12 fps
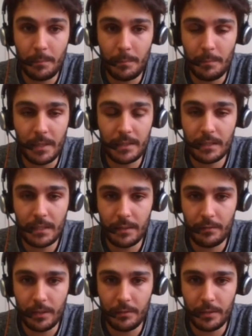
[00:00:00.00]
basically
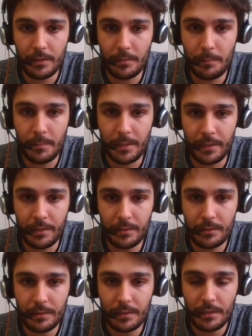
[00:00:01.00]
evaluate the
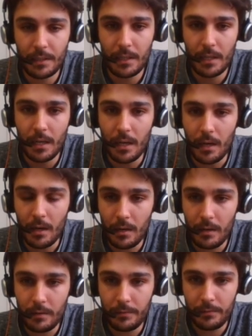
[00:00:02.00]
period
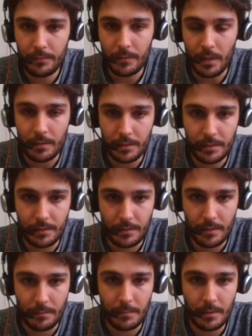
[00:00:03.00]
of our
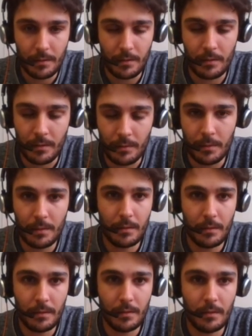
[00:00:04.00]
system, or
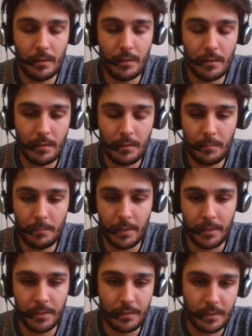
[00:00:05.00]

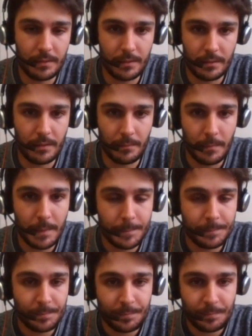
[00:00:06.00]
periodic system.
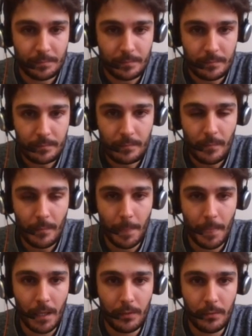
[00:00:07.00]

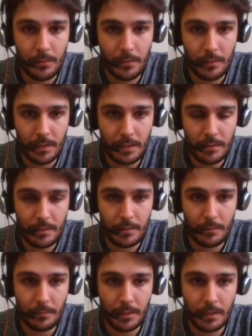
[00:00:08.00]
To do this,
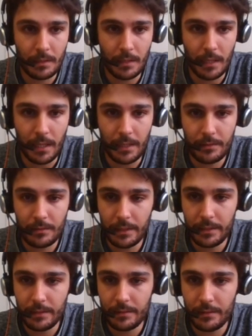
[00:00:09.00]
we'll
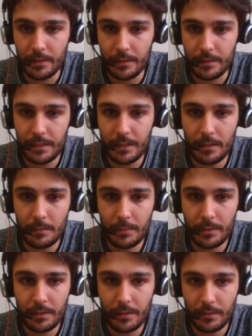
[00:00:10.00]
isolate the t
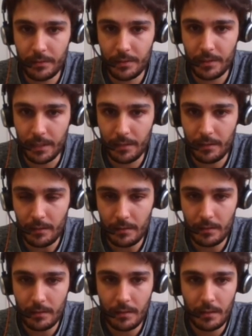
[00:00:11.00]
component of the data,
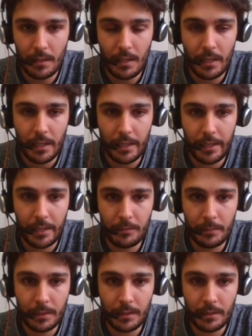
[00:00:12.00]
and
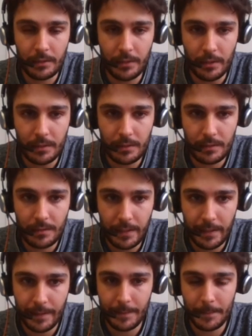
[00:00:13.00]
we'll notice
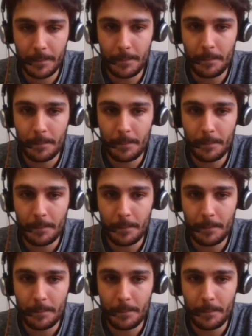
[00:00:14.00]
that